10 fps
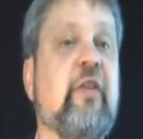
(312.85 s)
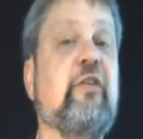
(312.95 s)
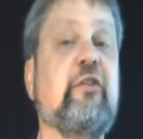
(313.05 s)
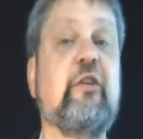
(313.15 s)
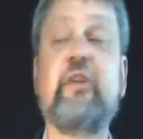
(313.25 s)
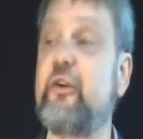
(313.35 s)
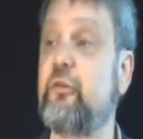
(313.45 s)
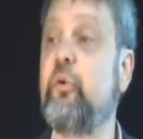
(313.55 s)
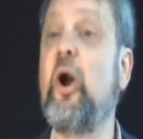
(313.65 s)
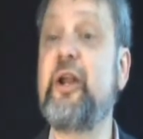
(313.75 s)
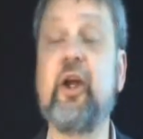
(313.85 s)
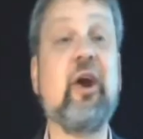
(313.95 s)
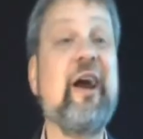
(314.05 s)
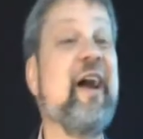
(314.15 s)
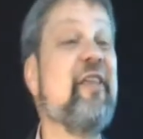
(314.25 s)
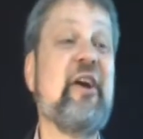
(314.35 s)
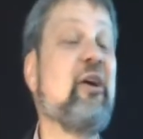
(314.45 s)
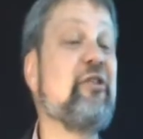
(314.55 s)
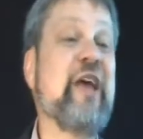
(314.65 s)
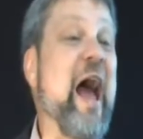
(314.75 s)
Now, this is the central point here.
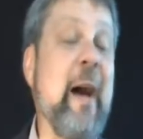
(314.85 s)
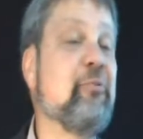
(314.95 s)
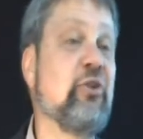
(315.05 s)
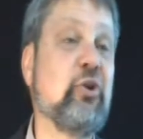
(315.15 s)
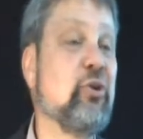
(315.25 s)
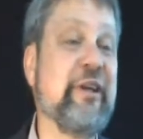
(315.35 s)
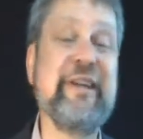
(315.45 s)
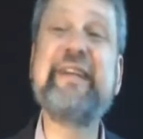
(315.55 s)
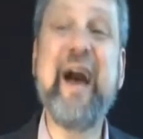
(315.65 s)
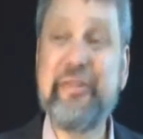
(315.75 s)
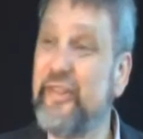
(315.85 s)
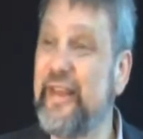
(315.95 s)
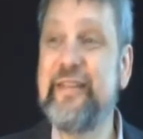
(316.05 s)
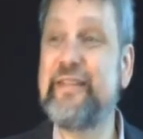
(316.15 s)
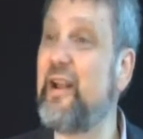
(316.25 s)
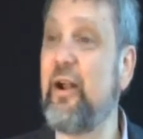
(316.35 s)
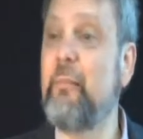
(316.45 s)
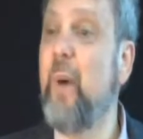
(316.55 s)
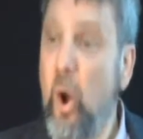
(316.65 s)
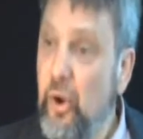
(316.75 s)
There is absolutely nothing
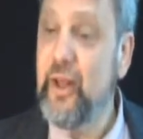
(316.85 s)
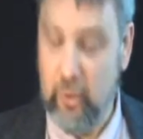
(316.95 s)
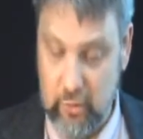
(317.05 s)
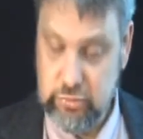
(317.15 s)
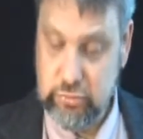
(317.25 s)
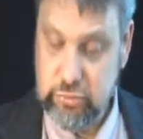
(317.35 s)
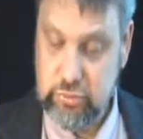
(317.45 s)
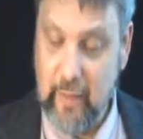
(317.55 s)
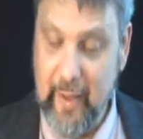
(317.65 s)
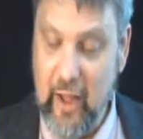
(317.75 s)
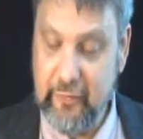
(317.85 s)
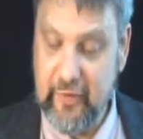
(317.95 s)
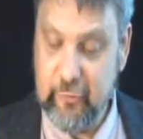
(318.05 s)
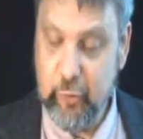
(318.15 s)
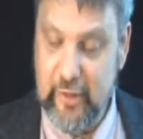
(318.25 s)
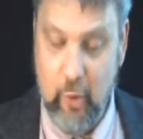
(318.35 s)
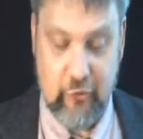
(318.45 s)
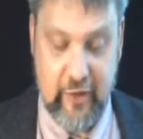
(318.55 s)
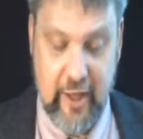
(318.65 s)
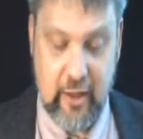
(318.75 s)
ceremonial about these pre
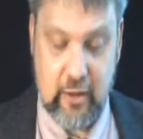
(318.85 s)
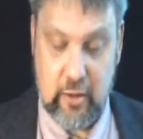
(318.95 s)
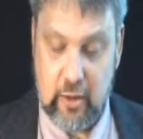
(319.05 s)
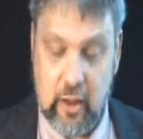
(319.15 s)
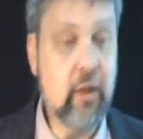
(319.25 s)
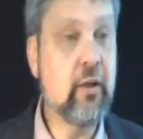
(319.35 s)
Mosaic